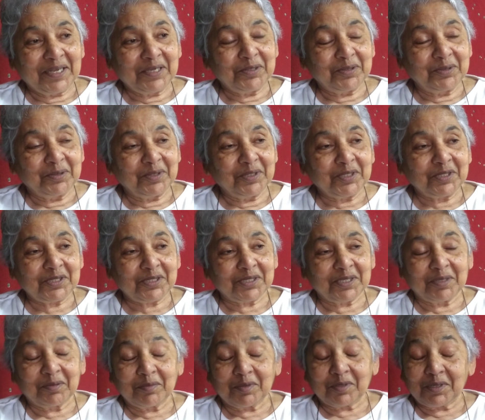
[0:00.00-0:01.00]
and do
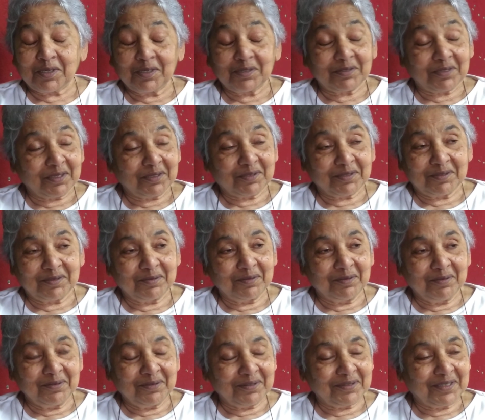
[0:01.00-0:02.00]
nursing. But he says,
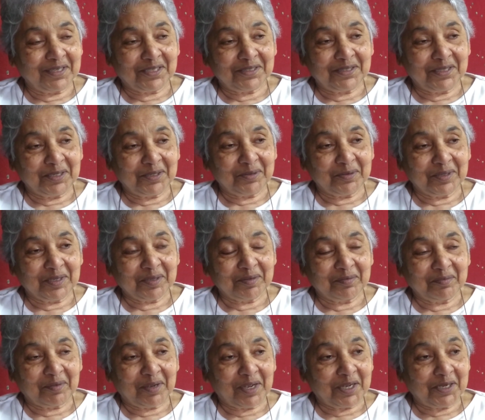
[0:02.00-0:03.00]
no, nothing
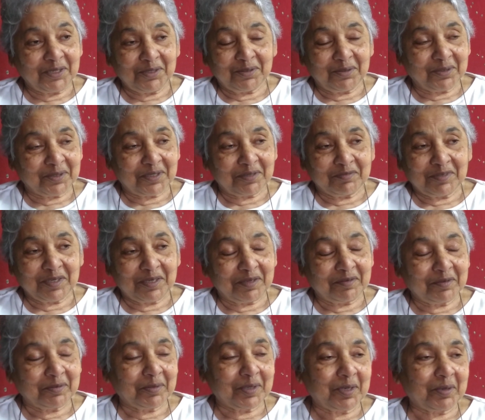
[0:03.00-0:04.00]
doing. My daughter will
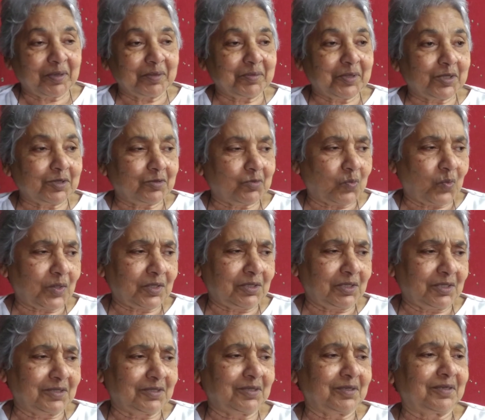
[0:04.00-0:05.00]
never become a nurse.
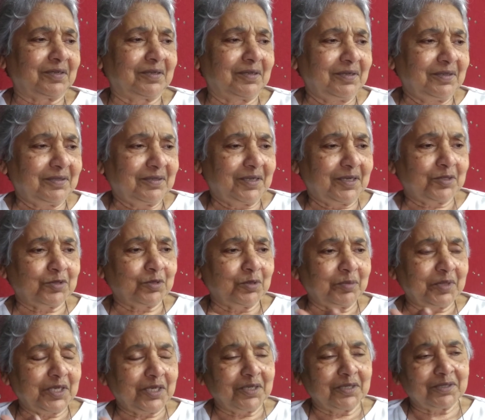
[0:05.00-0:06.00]
What is it? There's so
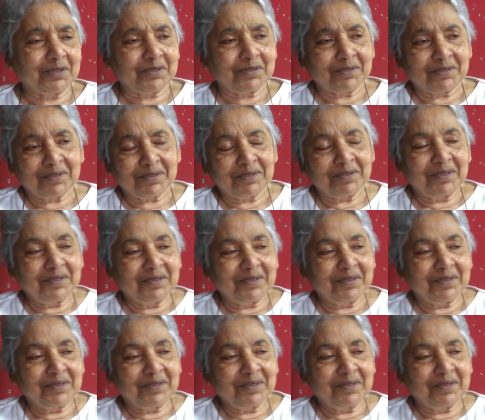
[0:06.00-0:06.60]
many nurses.